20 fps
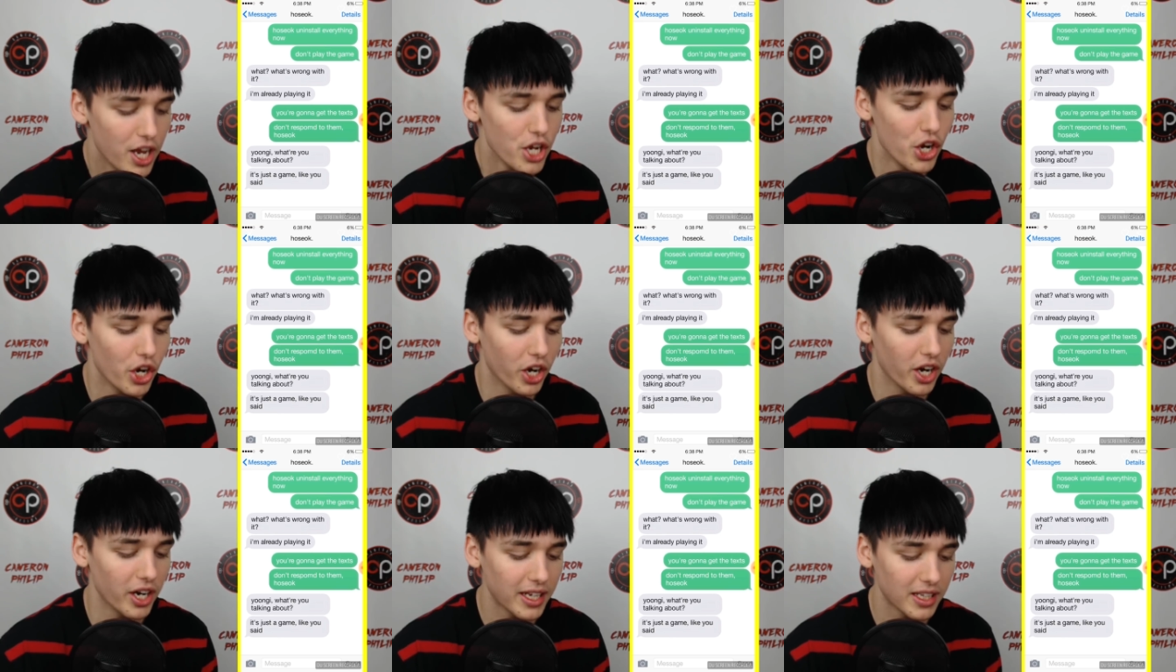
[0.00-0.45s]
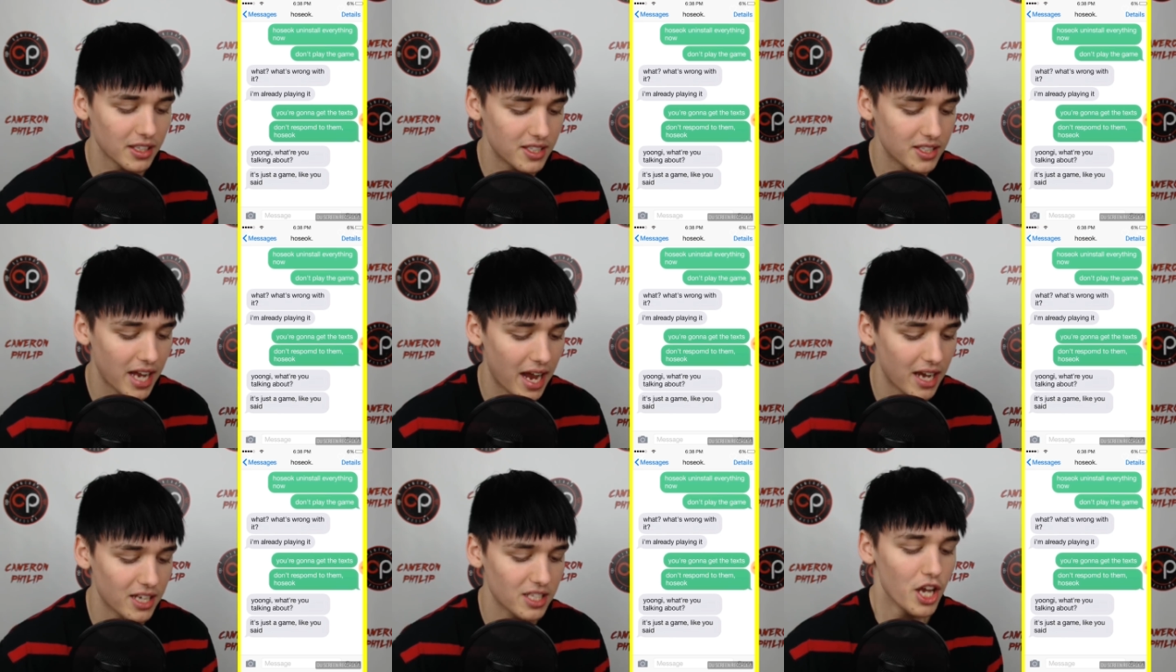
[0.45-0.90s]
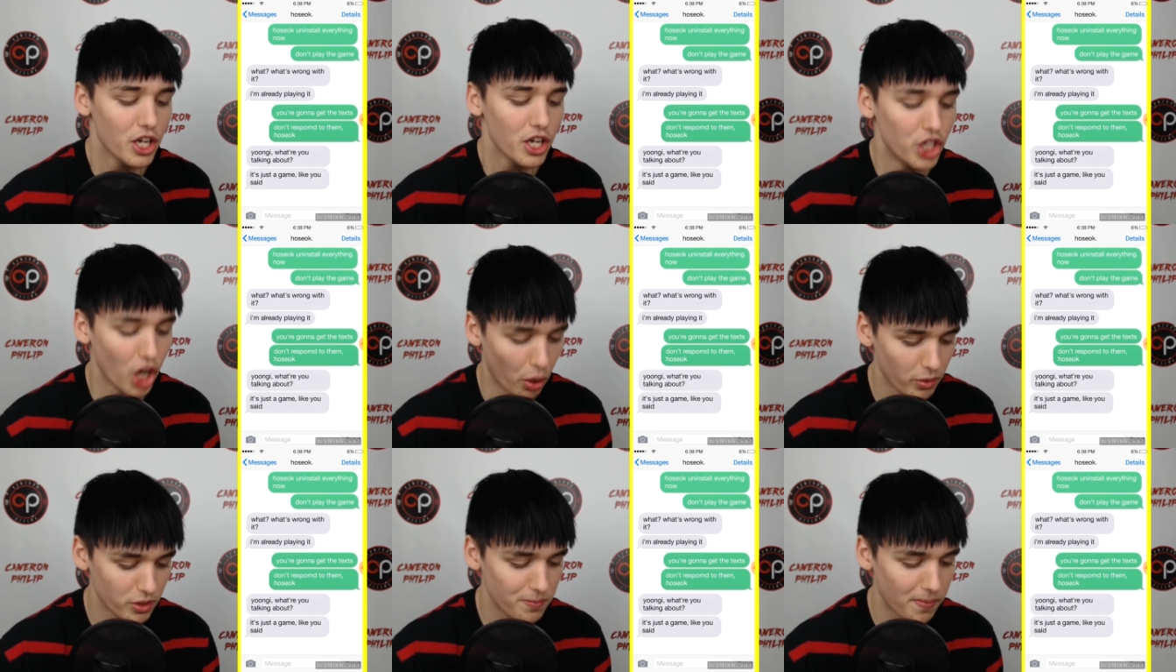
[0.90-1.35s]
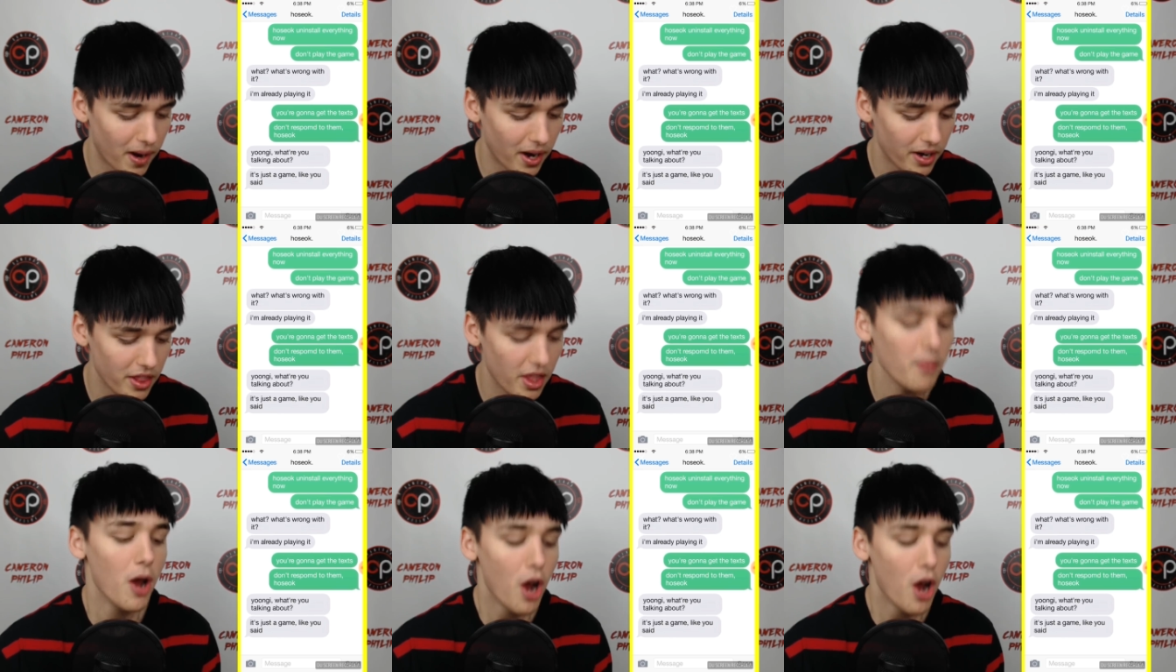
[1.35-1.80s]
You're gonna get the text. Don't respond to
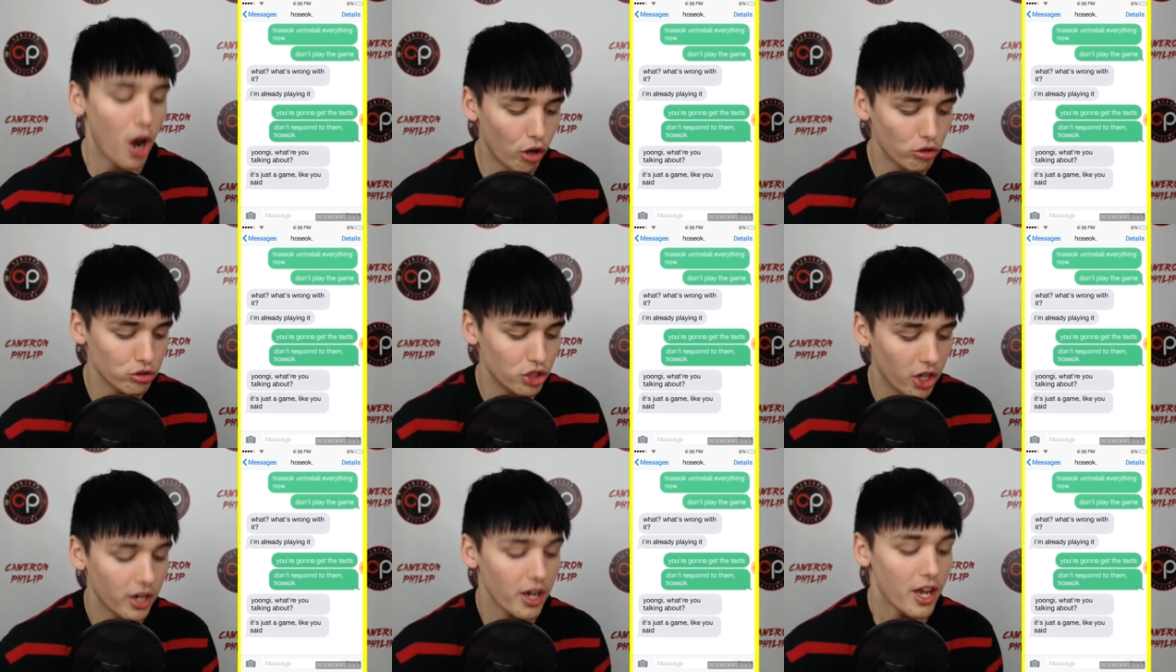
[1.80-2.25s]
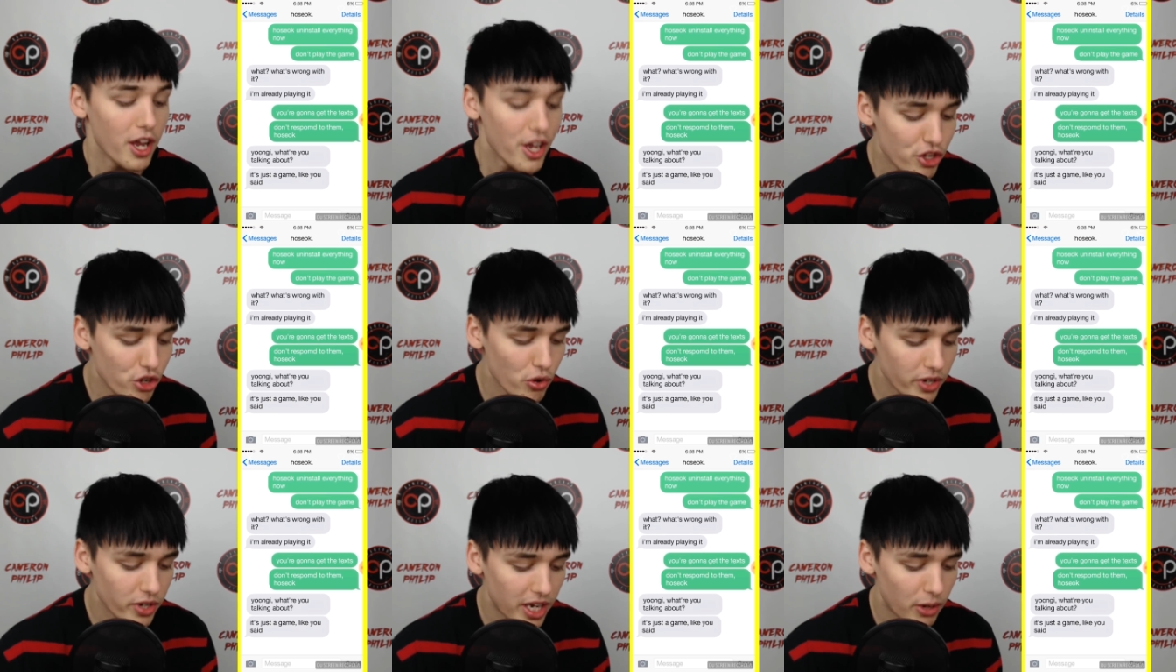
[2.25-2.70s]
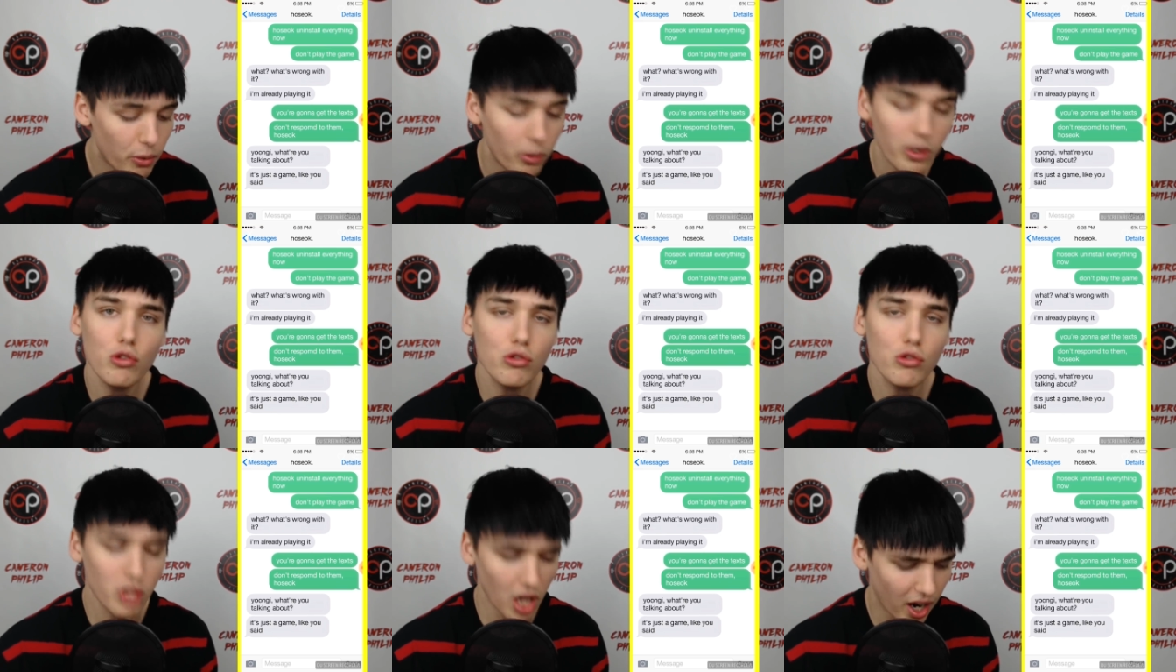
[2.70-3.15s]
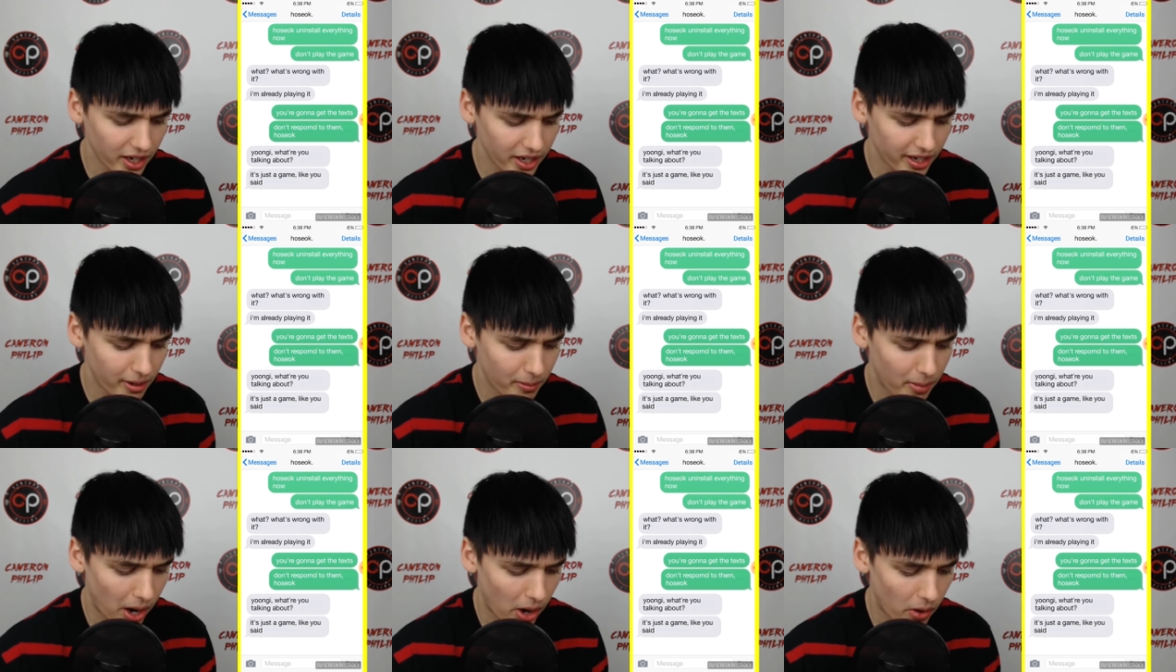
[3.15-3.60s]
them. Hoseok, Yoongi, what are you
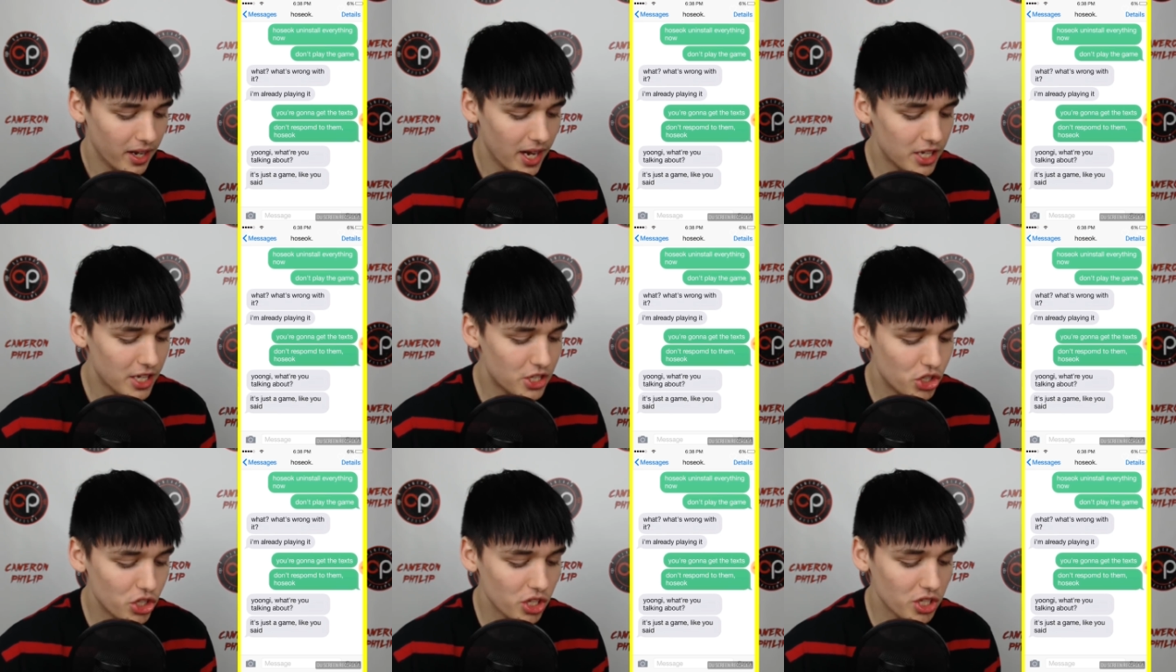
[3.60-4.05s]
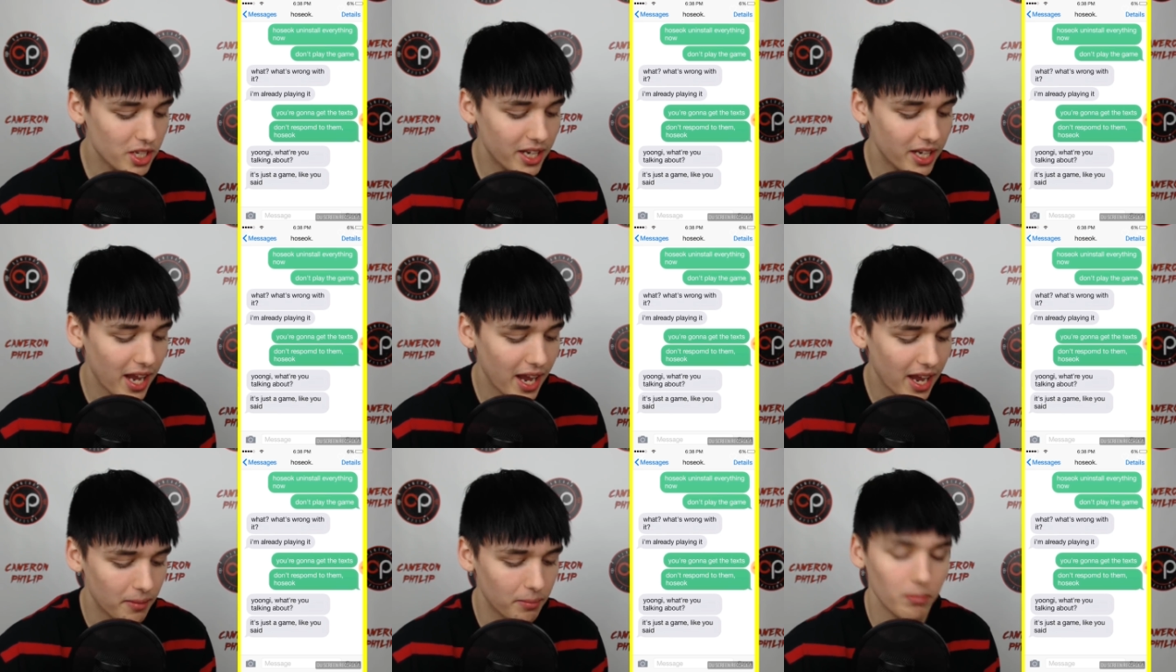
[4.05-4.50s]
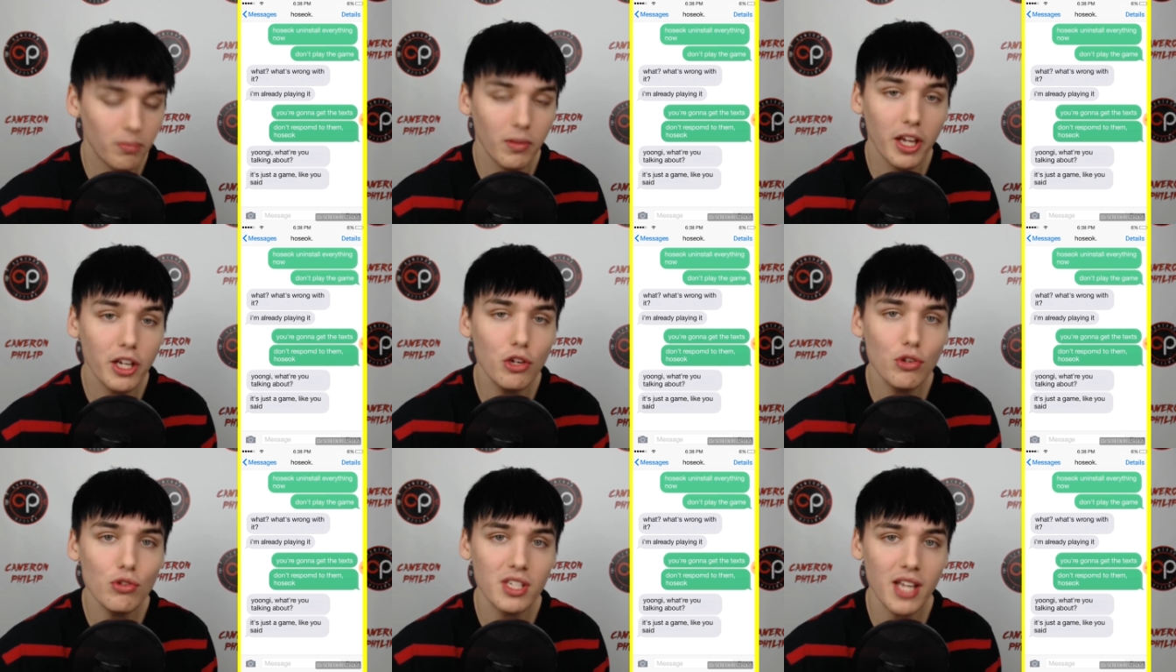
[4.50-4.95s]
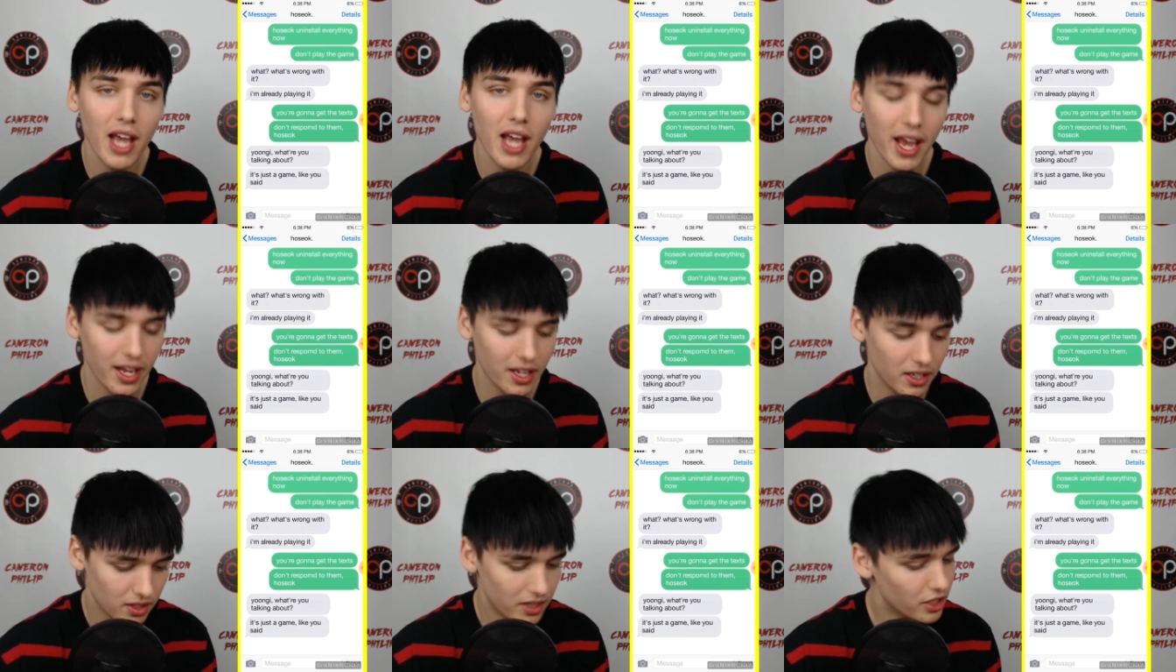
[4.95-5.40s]
talking about? It's just a game, like you
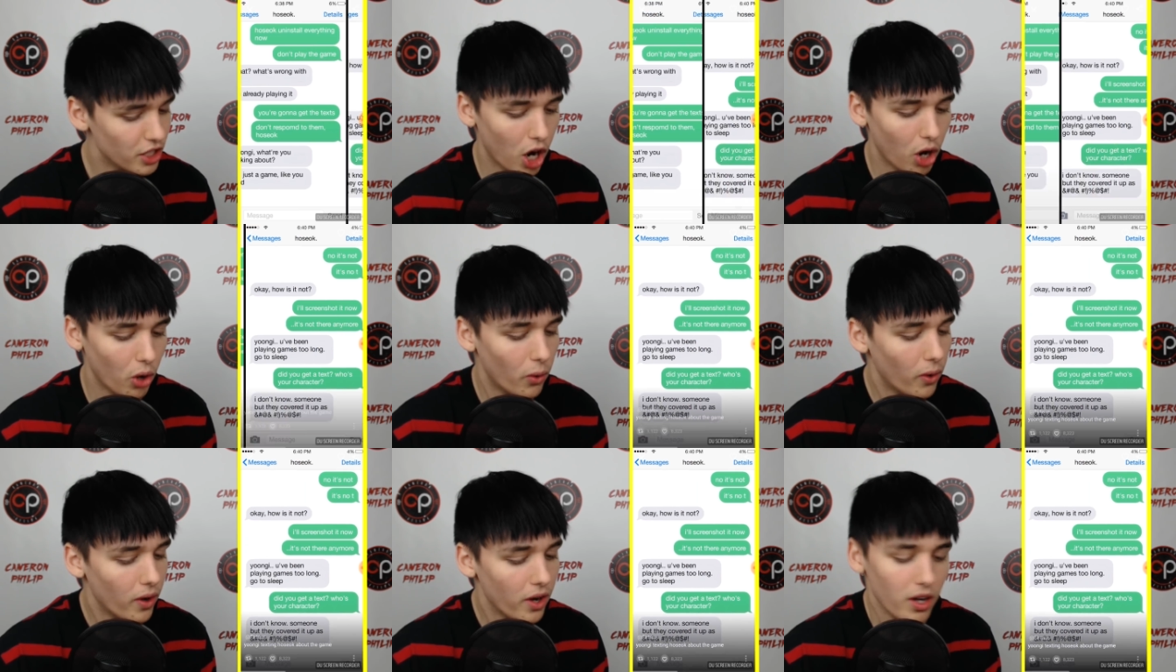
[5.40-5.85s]
said. No,